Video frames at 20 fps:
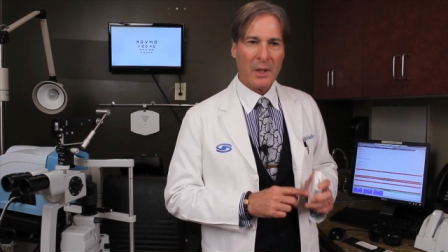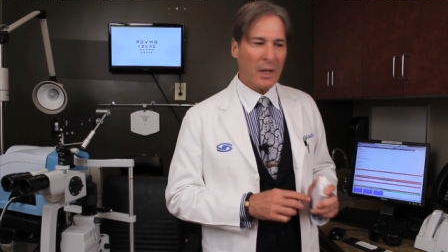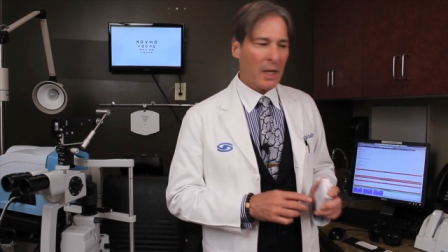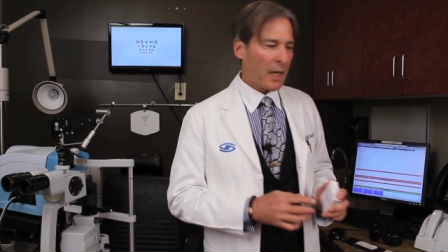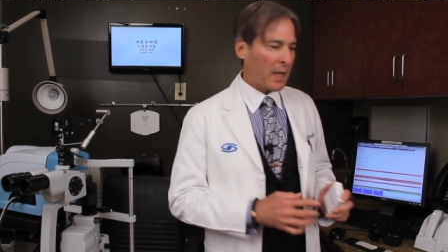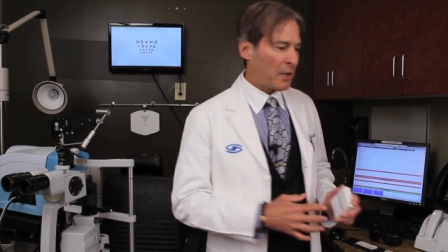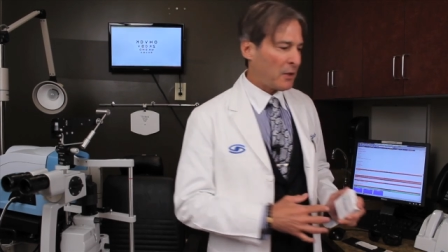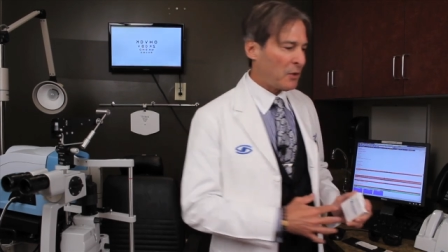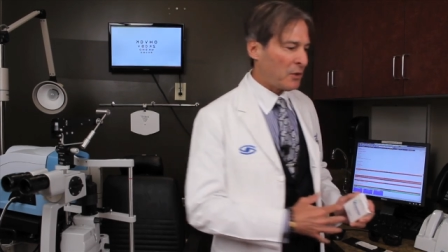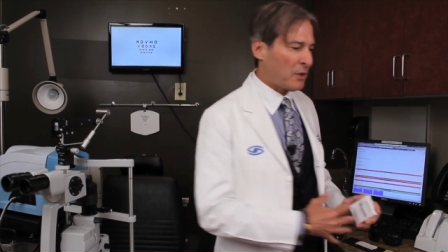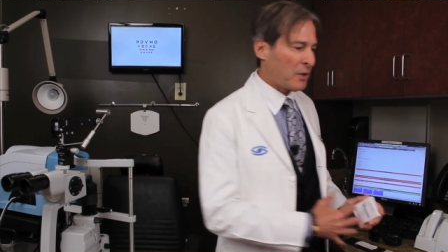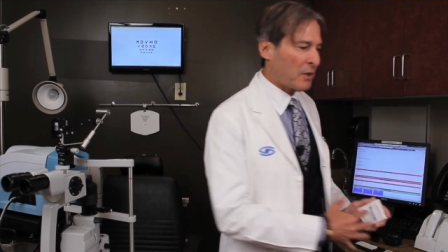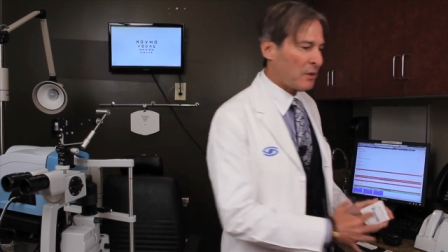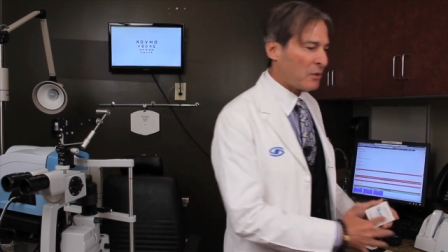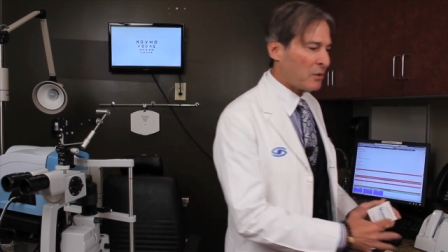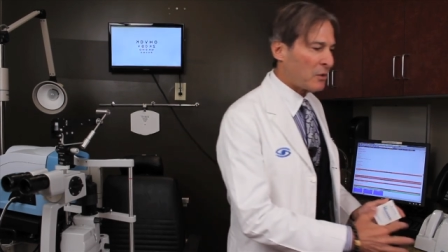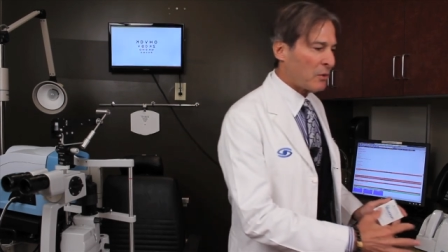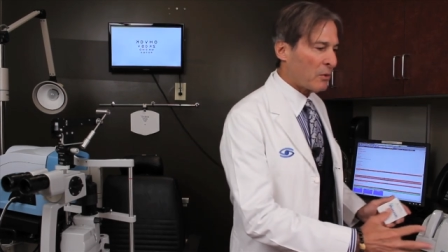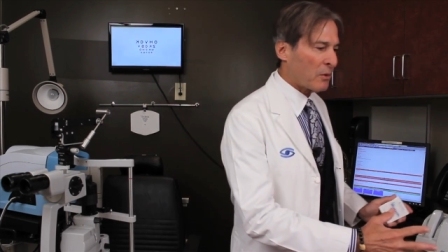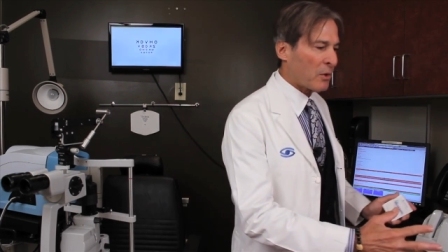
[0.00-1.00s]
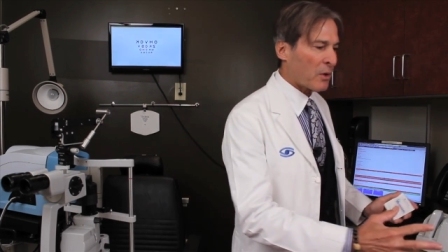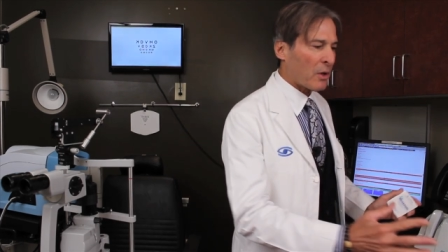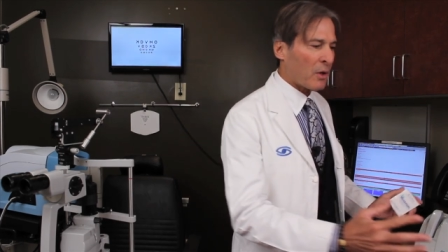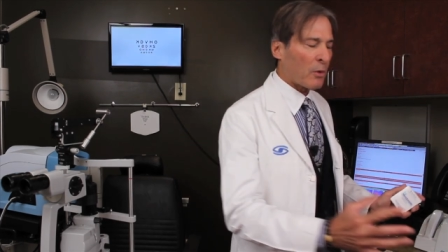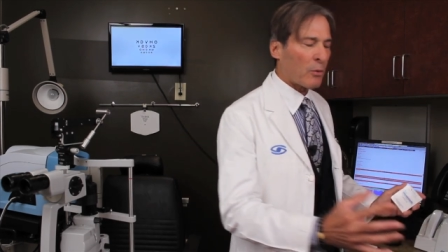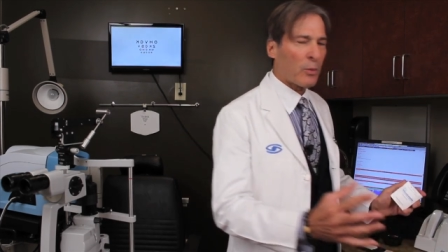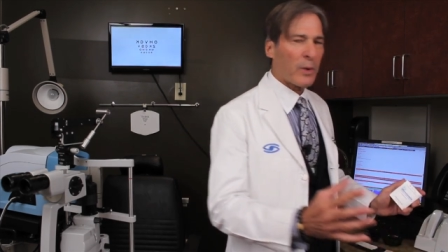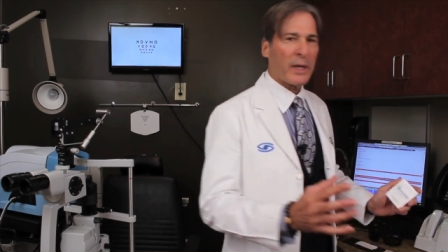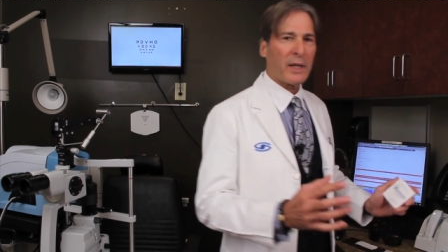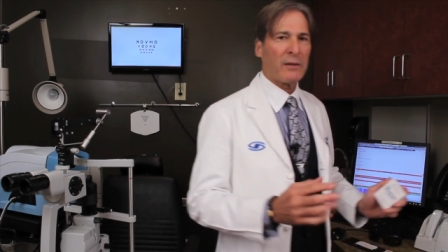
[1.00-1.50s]
and you didn't do the
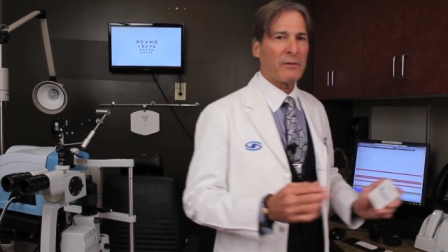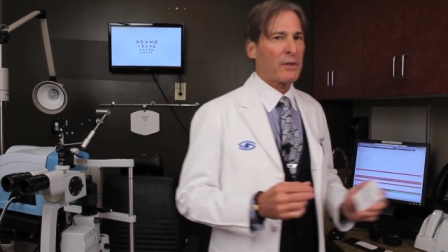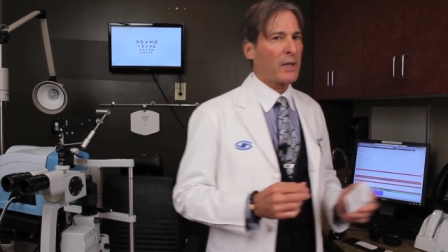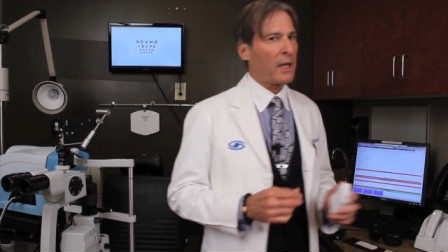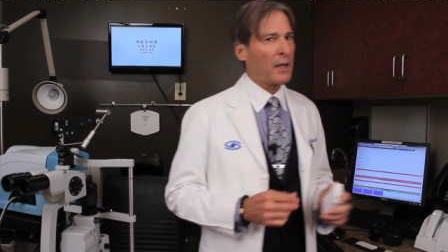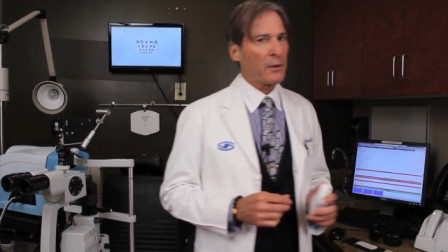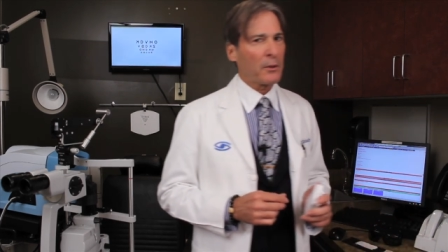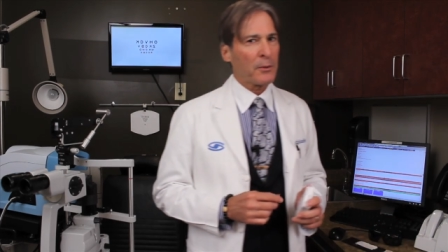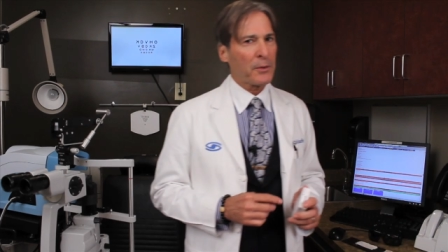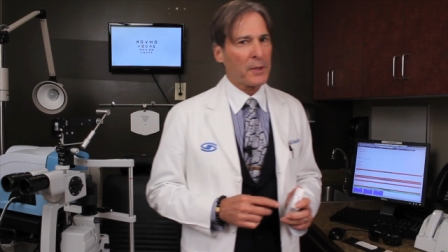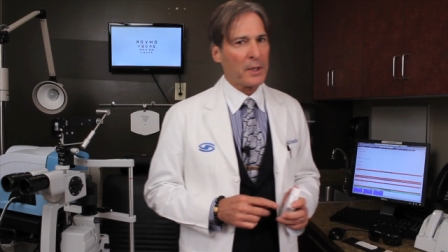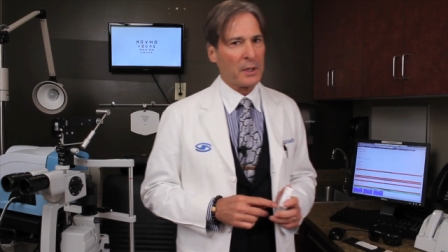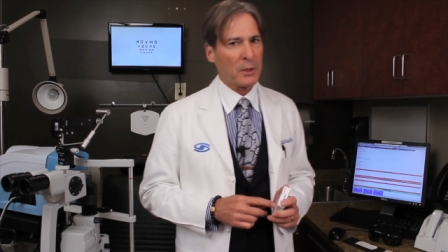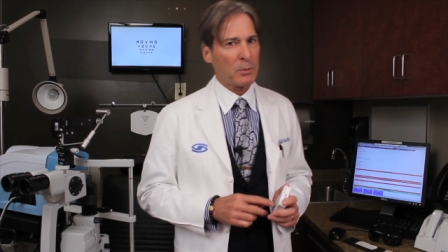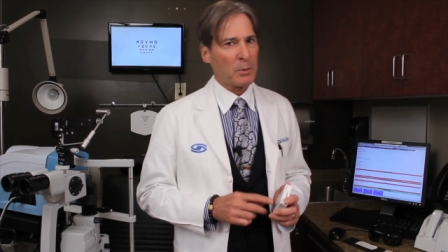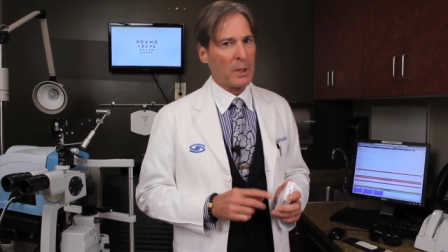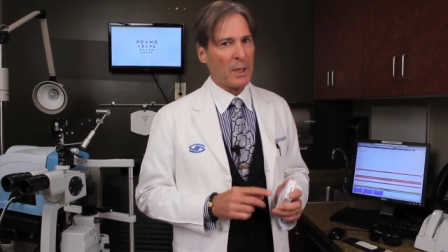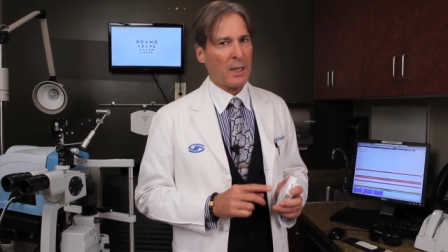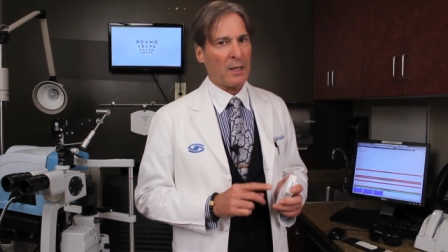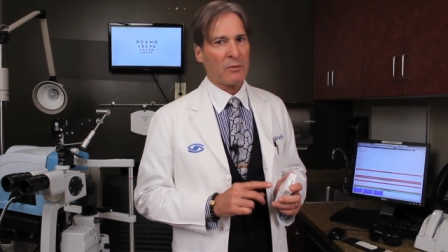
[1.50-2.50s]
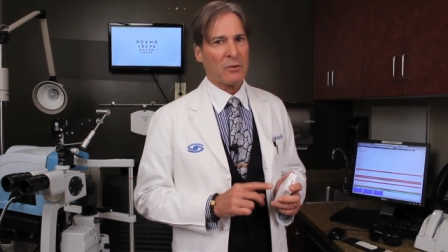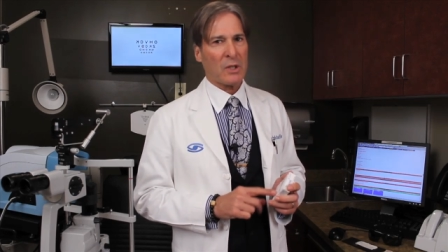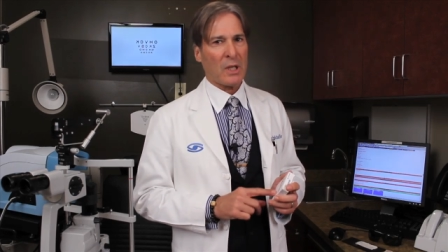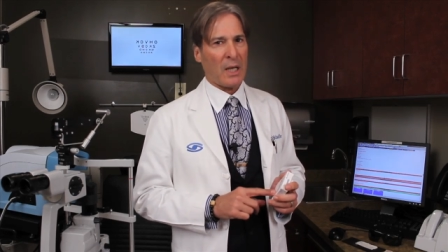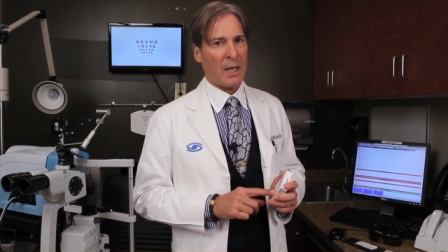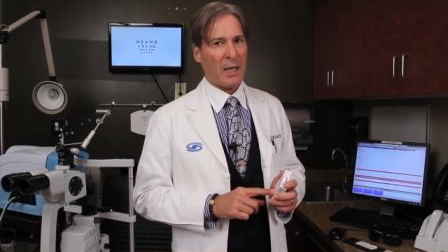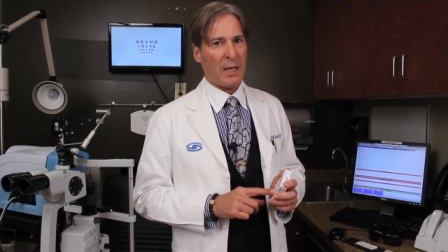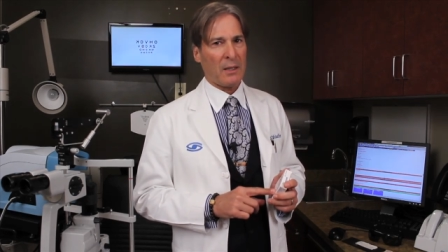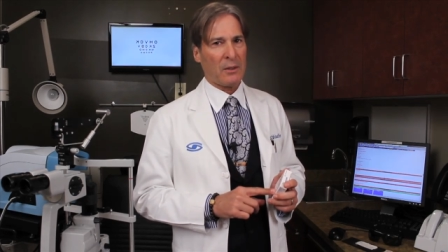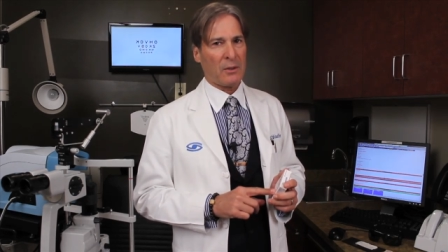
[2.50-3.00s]
array of other things we have to
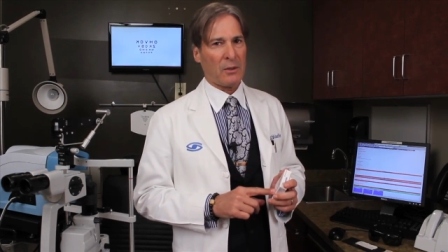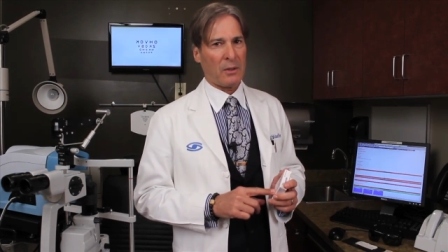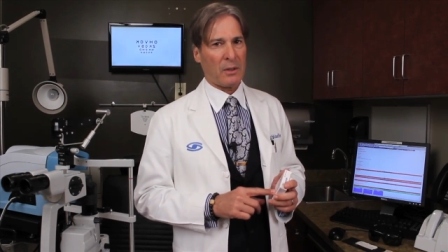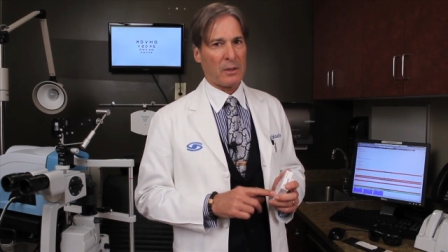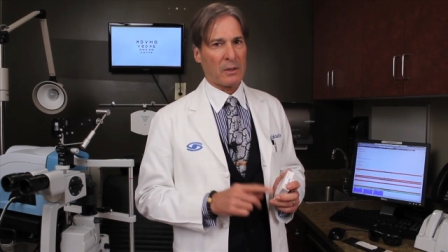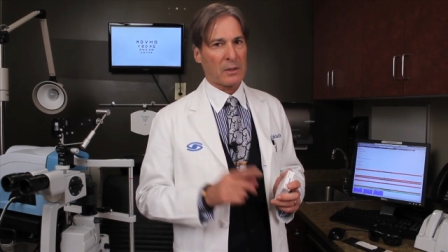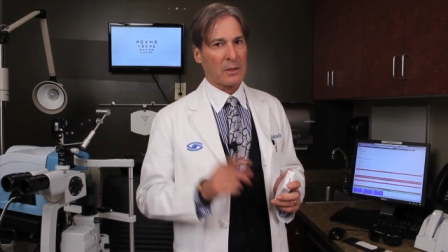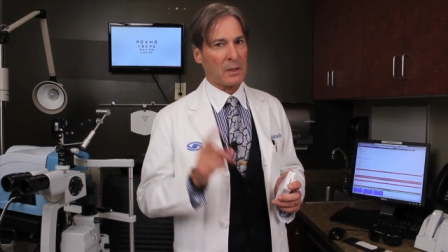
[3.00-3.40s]
add to this.